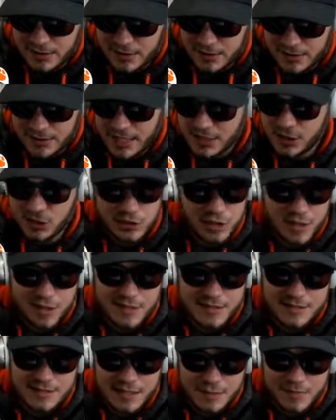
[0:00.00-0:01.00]
Now, you look
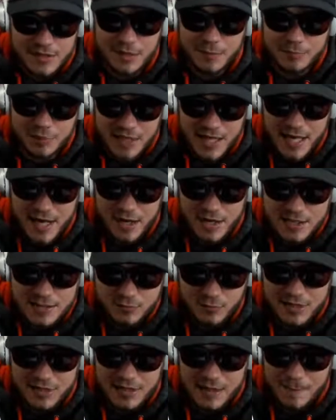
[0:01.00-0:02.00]
at some of the players
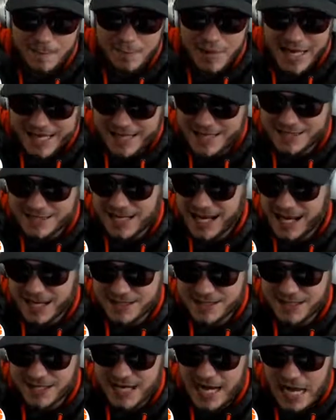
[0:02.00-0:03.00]
with the biggest
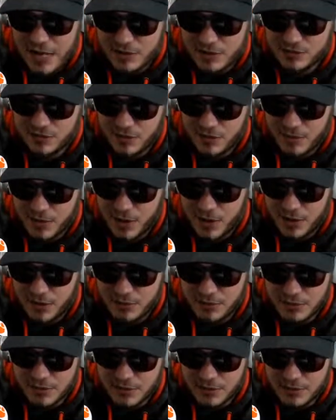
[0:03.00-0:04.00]
hands in college
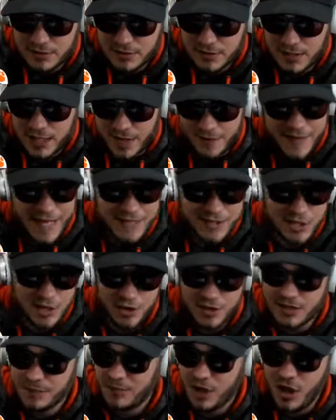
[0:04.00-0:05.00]
football, and they
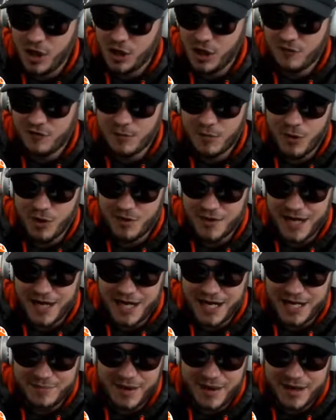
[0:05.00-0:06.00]
turn the ball over more than
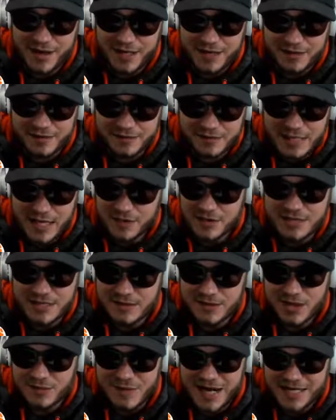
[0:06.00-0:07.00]
anybody. Now,
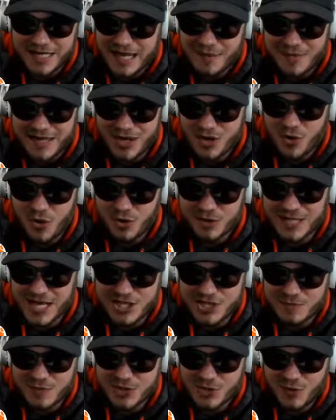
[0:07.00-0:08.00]
there might not be a
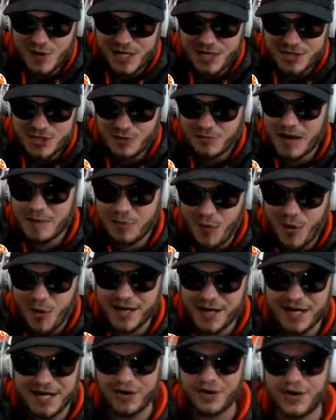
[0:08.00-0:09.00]
correlation between the two. My
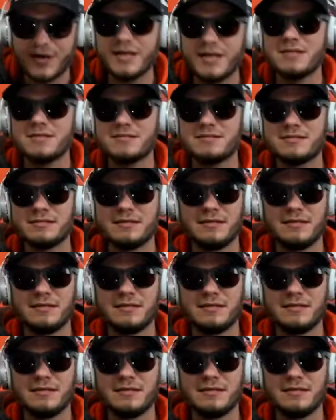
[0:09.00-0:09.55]
point here is